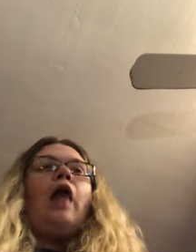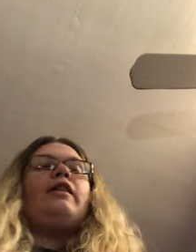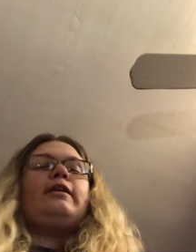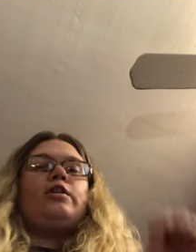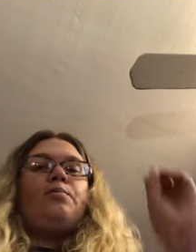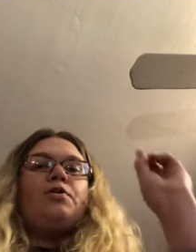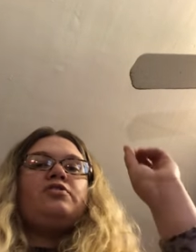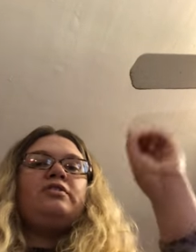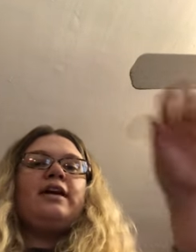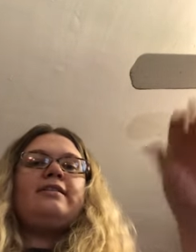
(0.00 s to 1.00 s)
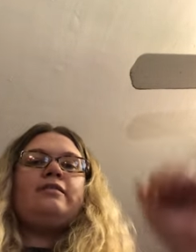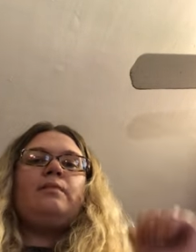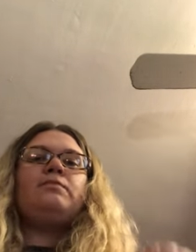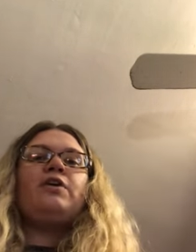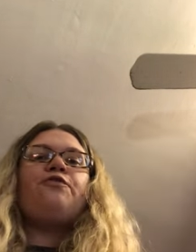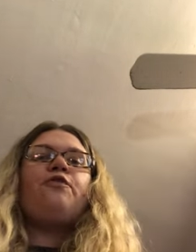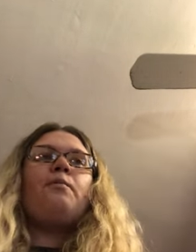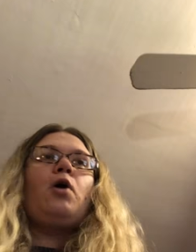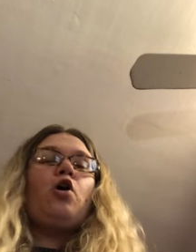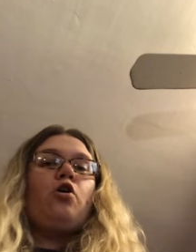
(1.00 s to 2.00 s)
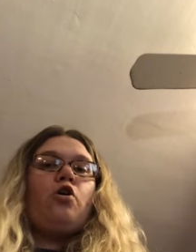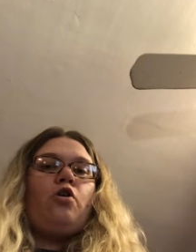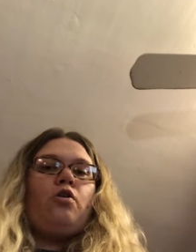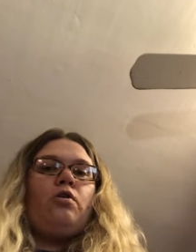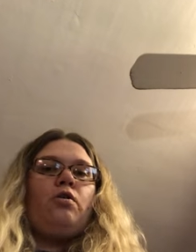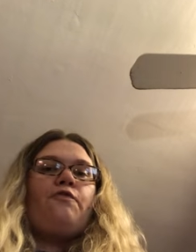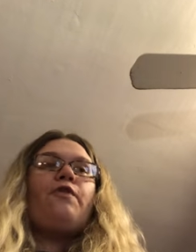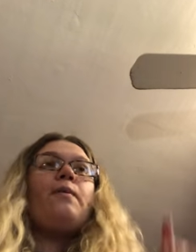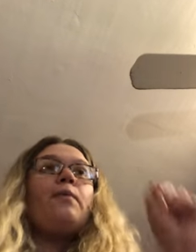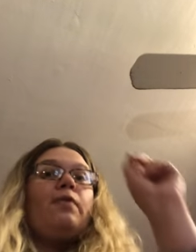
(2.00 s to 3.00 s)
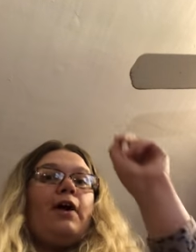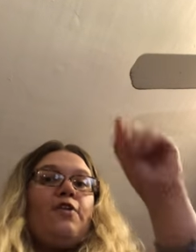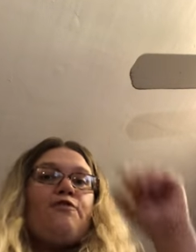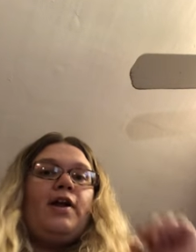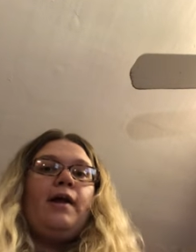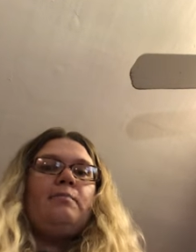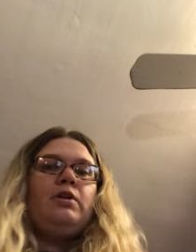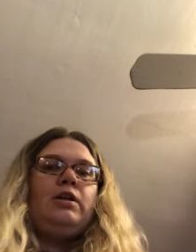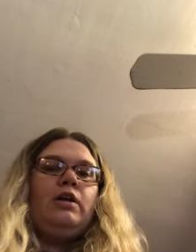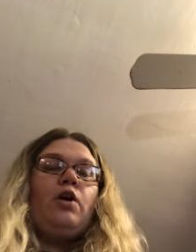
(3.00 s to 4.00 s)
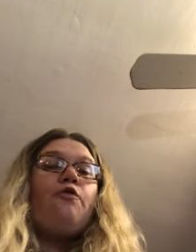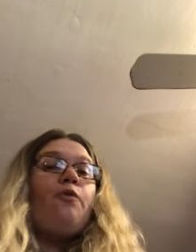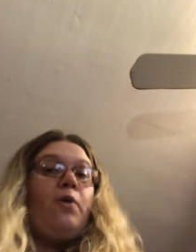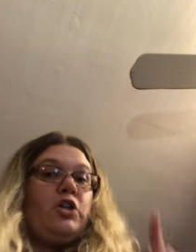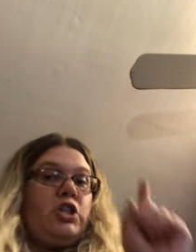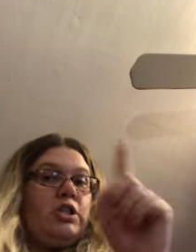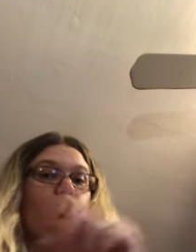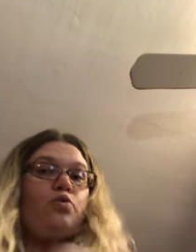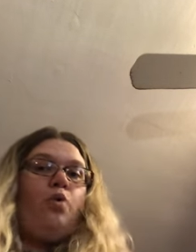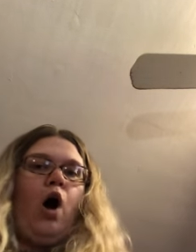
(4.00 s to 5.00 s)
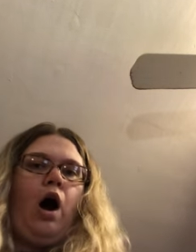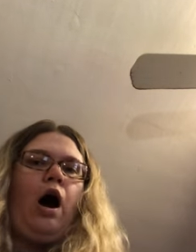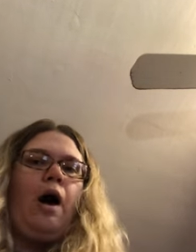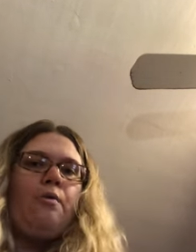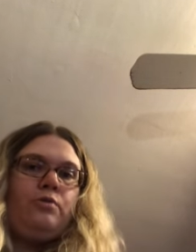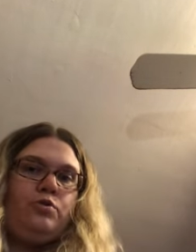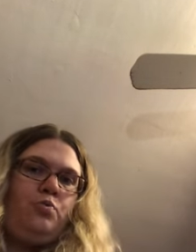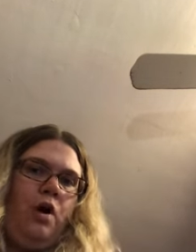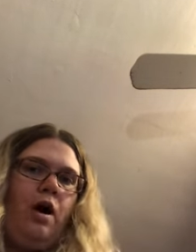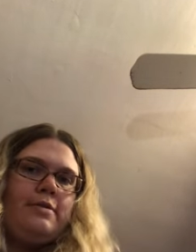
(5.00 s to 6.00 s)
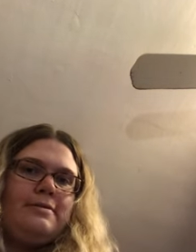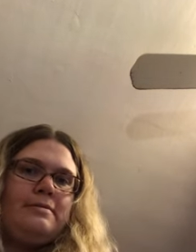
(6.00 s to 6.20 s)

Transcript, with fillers: Let the prison take something from her from their family from what she did to out uh, to us.